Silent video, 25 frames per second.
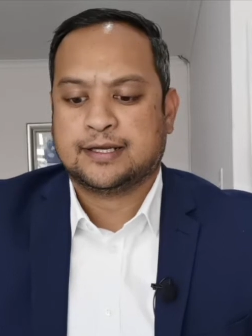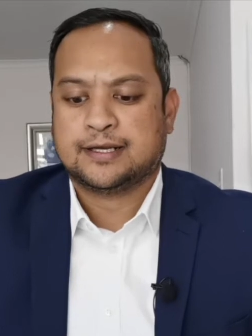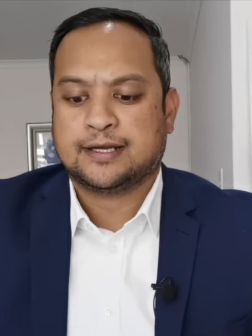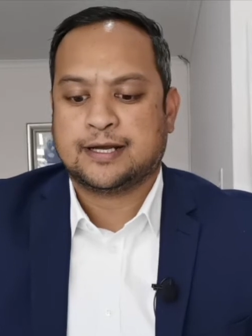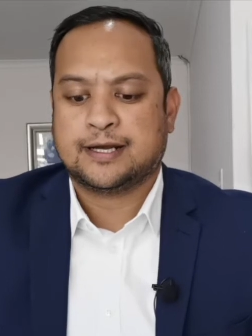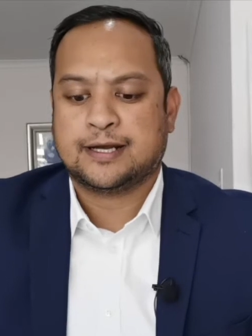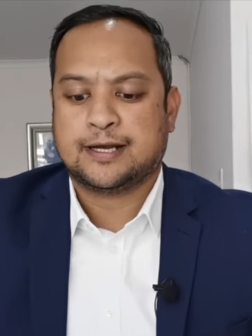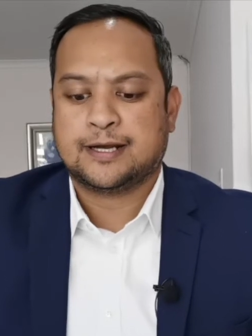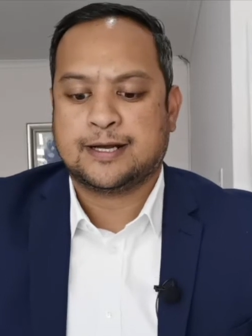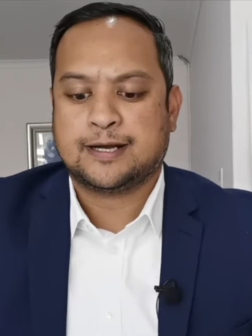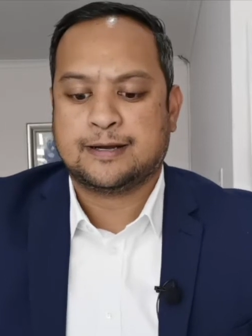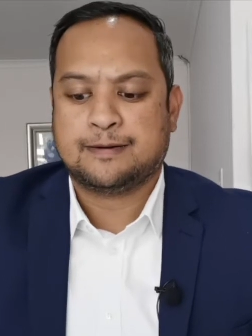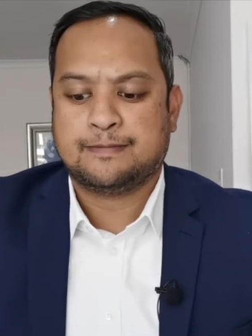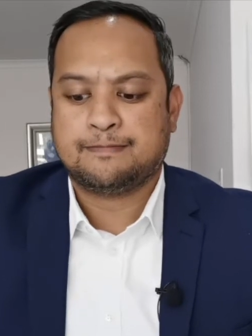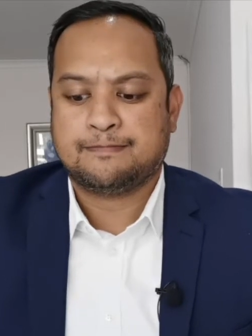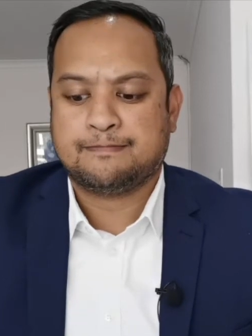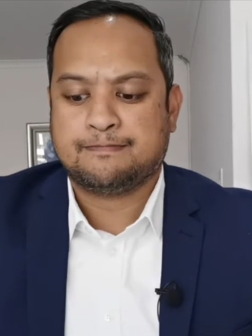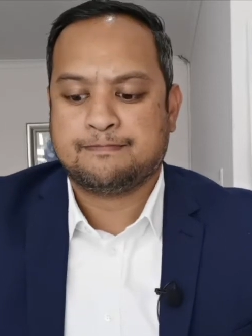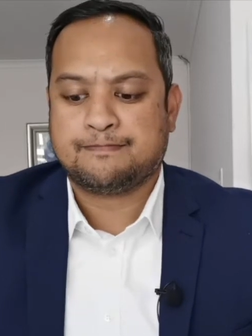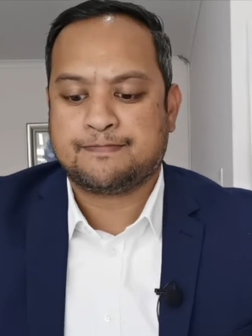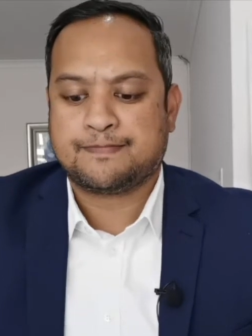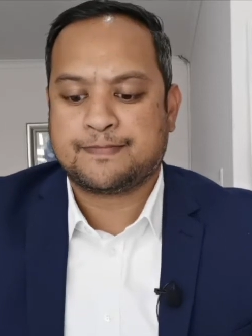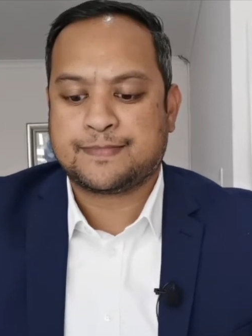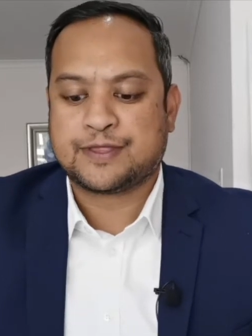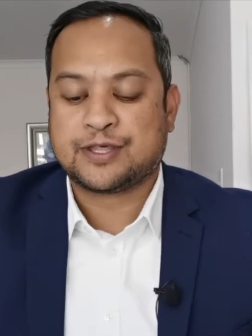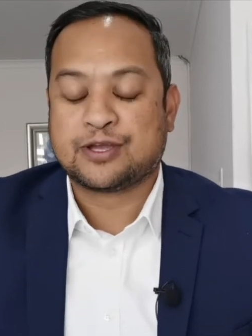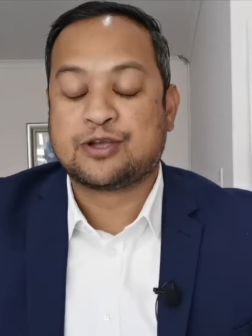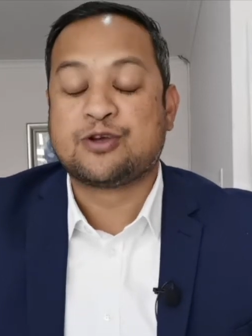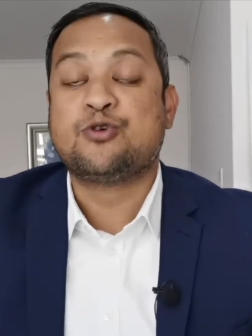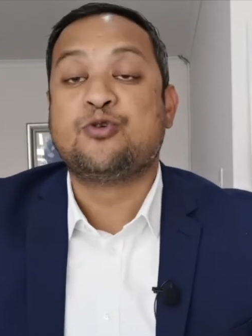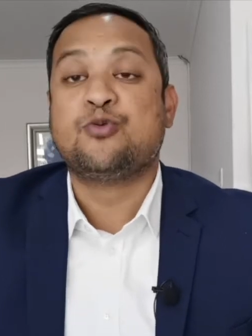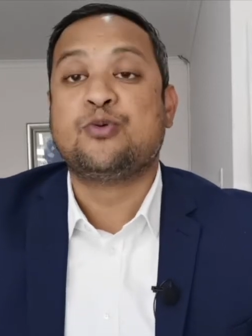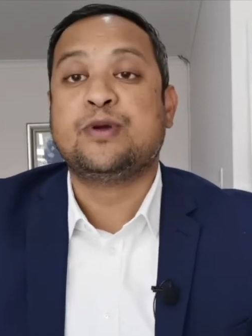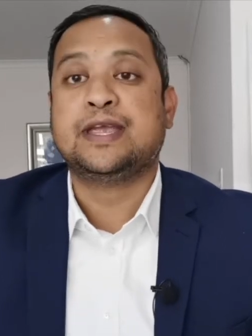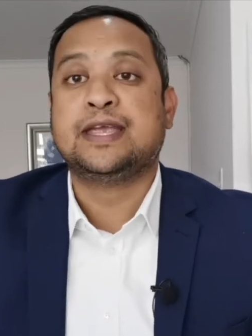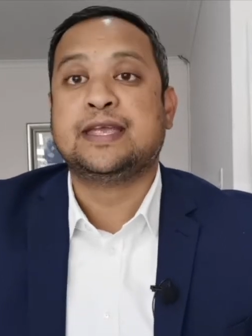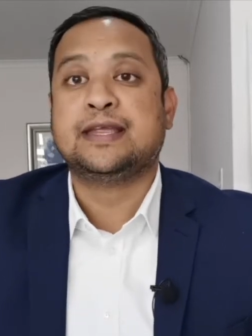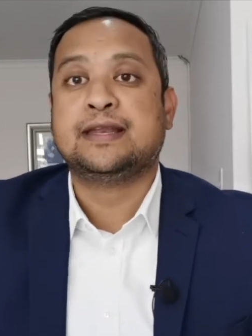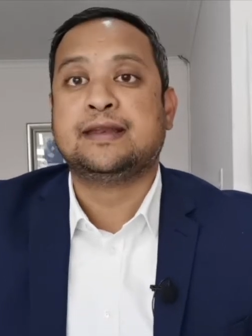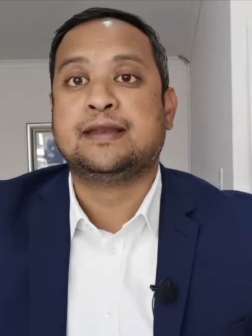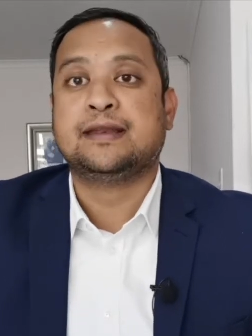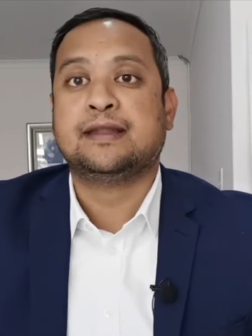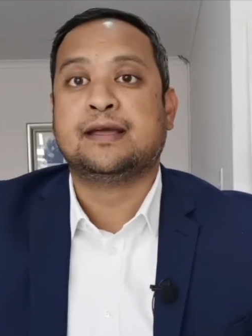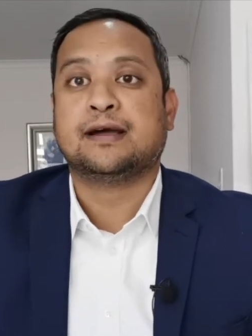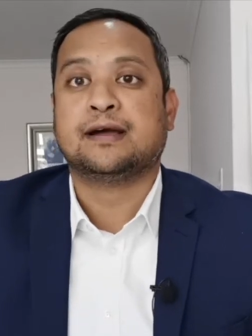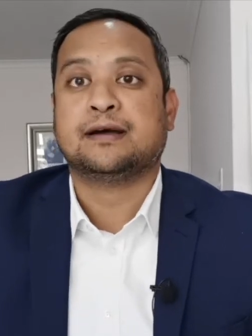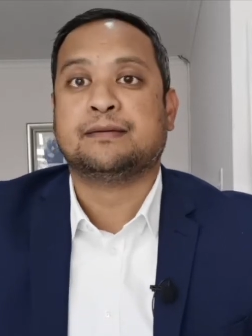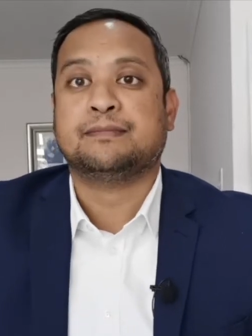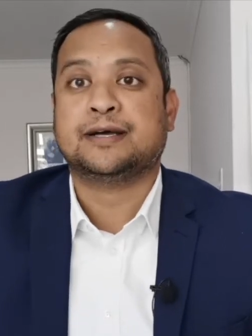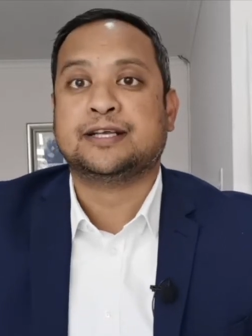the Queen,
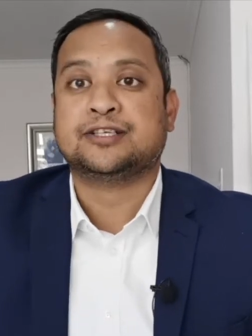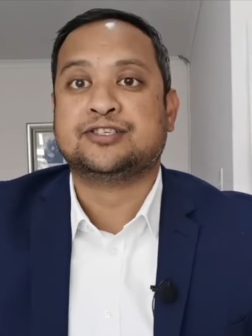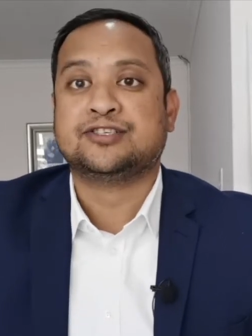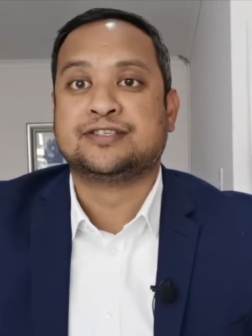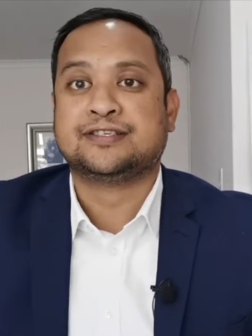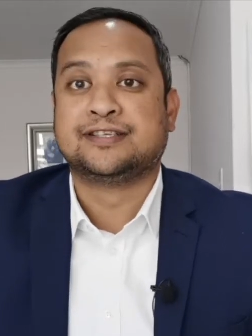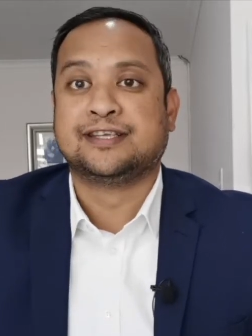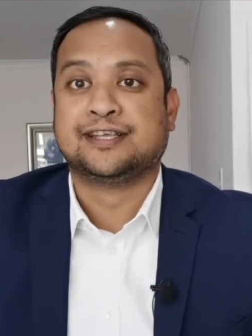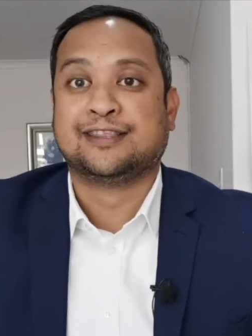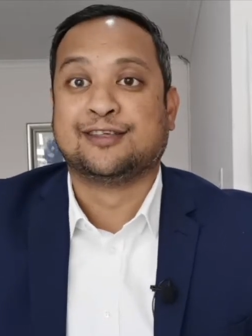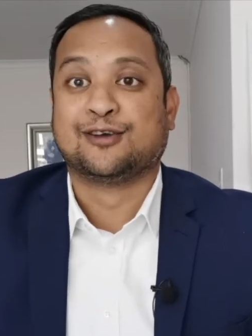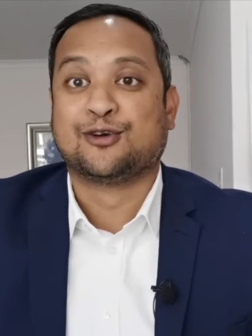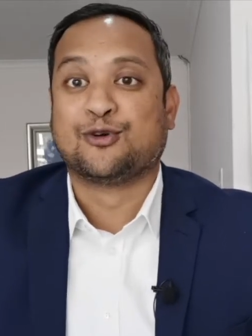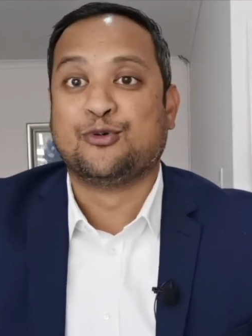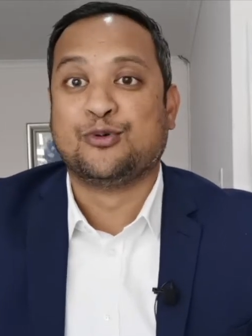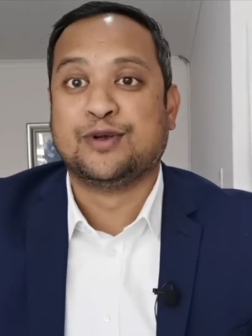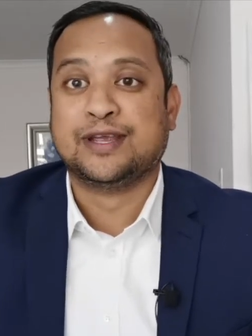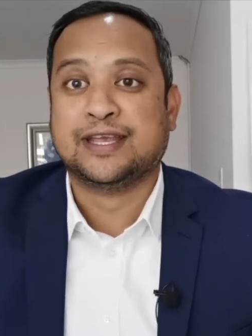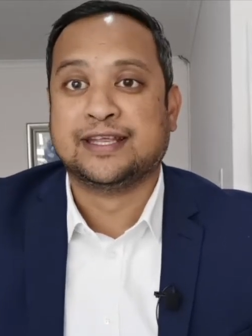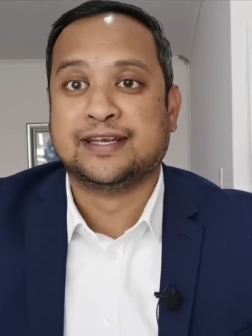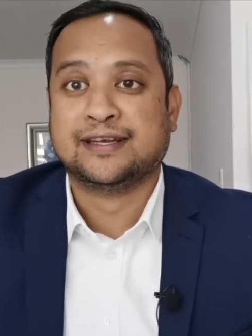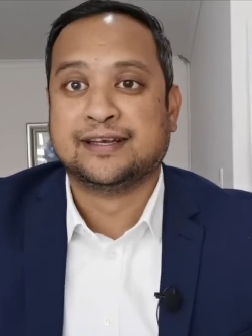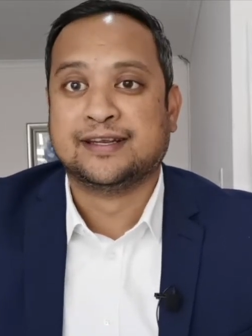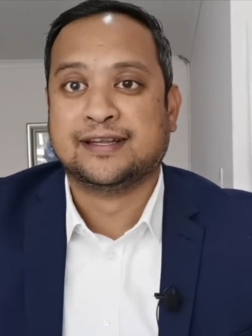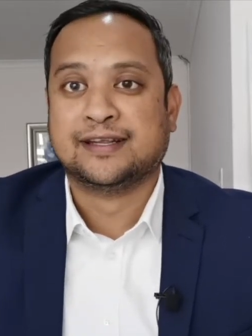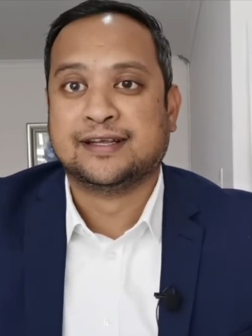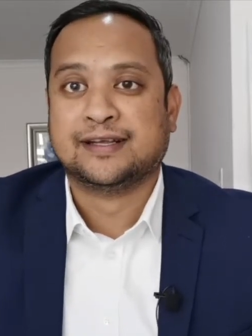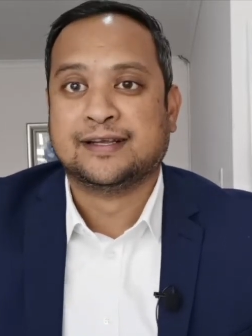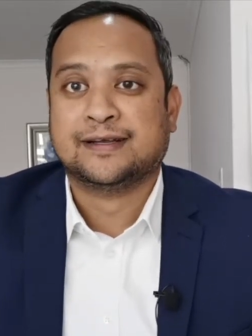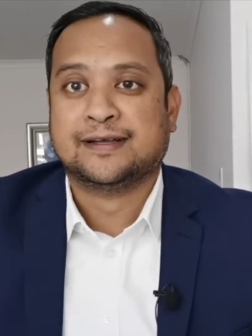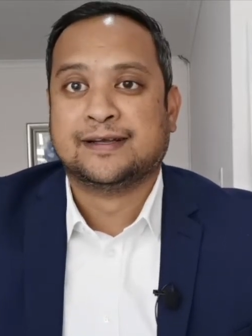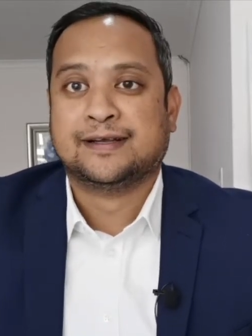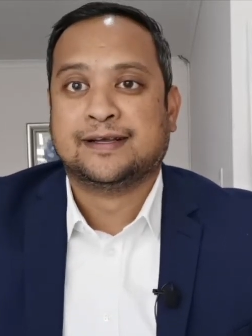Her Majesty the Queen,